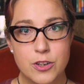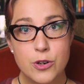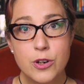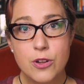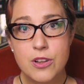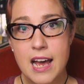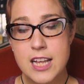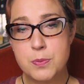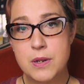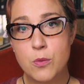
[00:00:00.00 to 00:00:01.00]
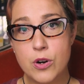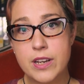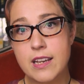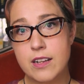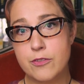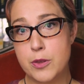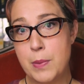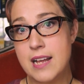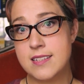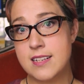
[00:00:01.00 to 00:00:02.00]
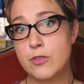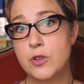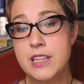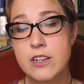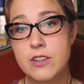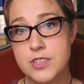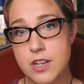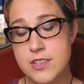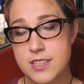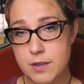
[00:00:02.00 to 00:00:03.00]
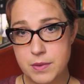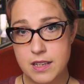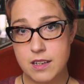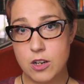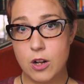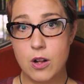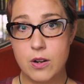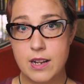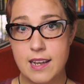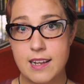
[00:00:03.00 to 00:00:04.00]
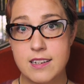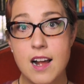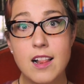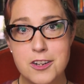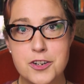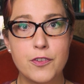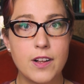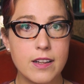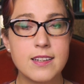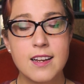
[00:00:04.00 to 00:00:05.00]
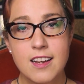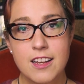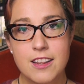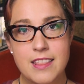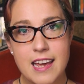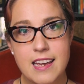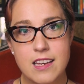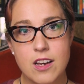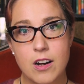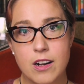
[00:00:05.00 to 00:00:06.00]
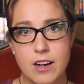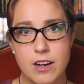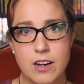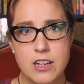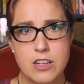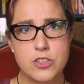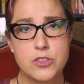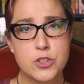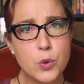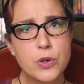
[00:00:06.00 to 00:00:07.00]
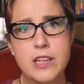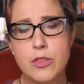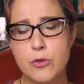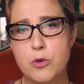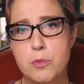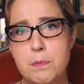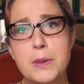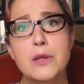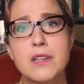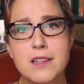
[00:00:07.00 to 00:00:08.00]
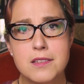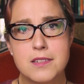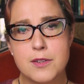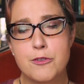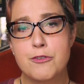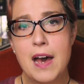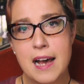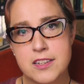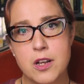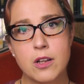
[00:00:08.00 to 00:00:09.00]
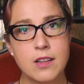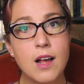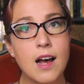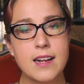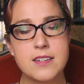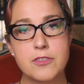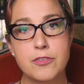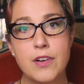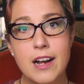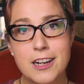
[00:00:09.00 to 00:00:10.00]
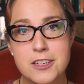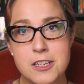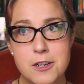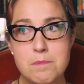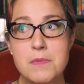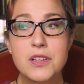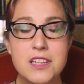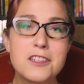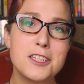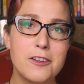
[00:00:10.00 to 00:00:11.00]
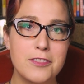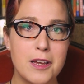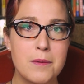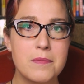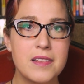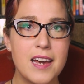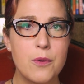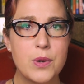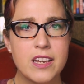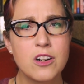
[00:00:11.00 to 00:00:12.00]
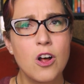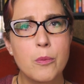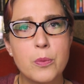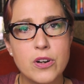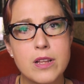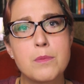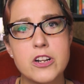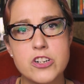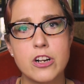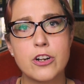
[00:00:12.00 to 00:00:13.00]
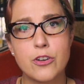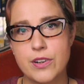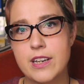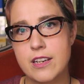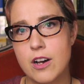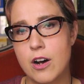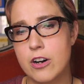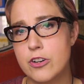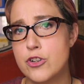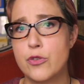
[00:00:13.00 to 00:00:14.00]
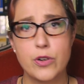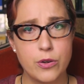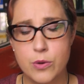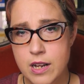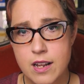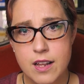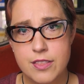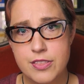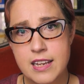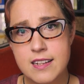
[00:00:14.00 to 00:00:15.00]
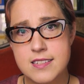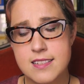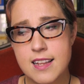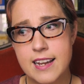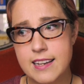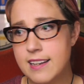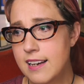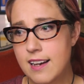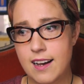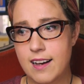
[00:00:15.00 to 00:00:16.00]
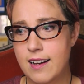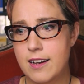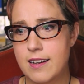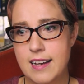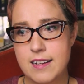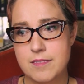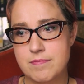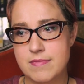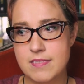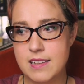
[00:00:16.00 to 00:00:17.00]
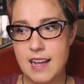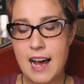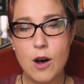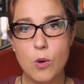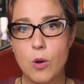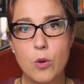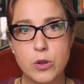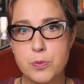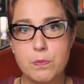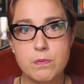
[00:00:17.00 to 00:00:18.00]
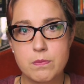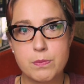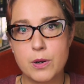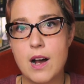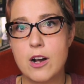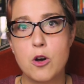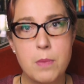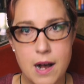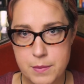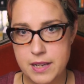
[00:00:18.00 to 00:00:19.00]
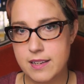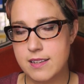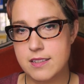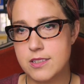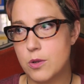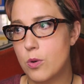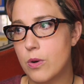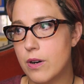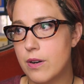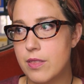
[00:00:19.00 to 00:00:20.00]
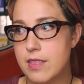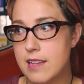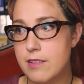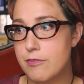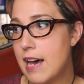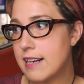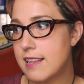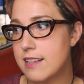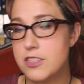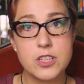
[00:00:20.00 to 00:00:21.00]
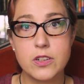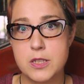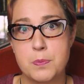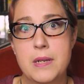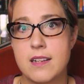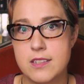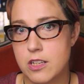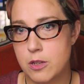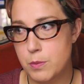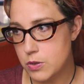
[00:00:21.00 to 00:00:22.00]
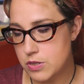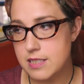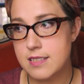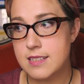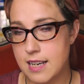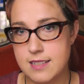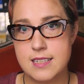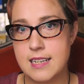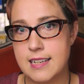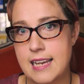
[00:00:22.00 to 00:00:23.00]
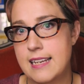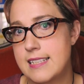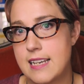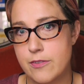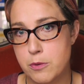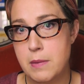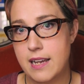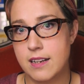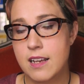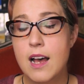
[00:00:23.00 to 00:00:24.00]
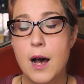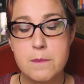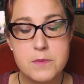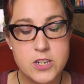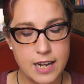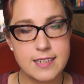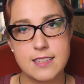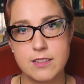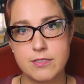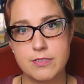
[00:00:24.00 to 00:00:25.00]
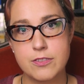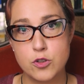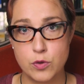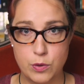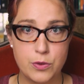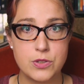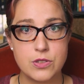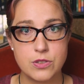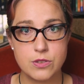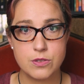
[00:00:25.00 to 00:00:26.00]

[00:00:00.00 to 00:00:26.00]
Google has been working for the past several years on something called a Knowledge Vault. They are sorting through billions of facts online to find millions of them that we can all pretty much agree are true. Things like how old Barack Obama is, or the fact that circus peanuts are the most disgusting candy ever made. Objective truths.